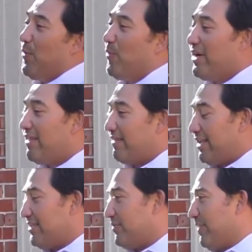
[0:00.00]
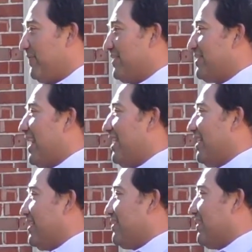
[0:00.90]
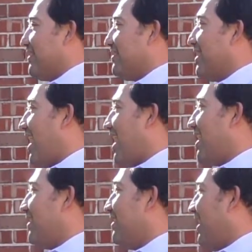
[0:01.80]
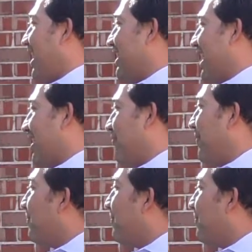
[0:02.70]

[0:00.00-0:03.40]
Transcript: one of the things that we've decided is God and kind of